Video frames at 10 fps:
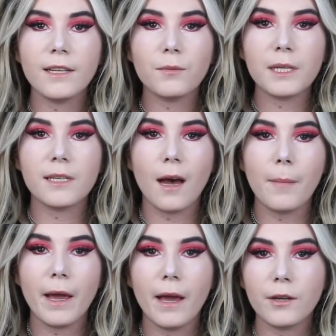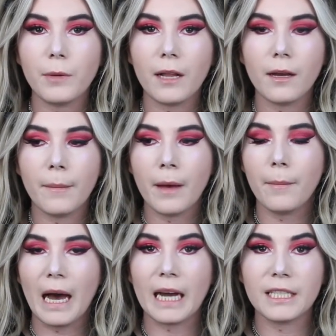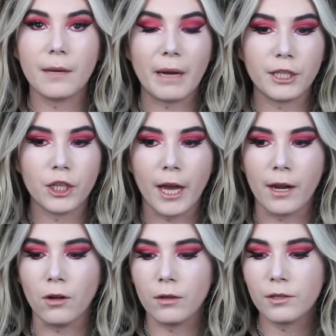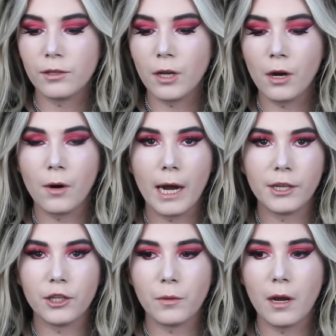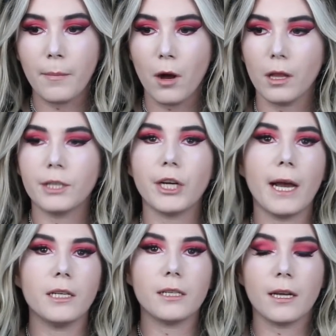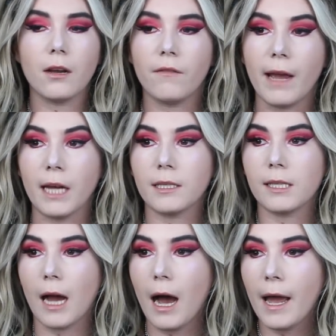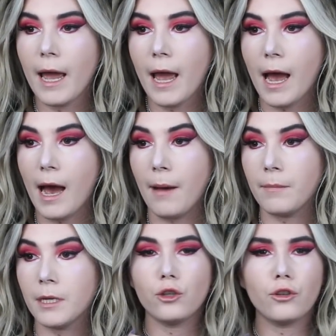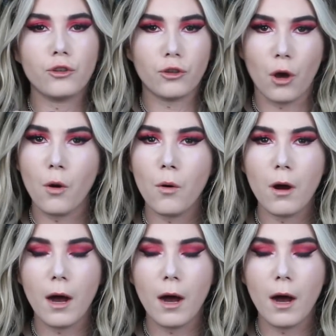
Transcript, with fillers: guys, what's up and welcome back to my channel. So I just want to apologize in advance. I am so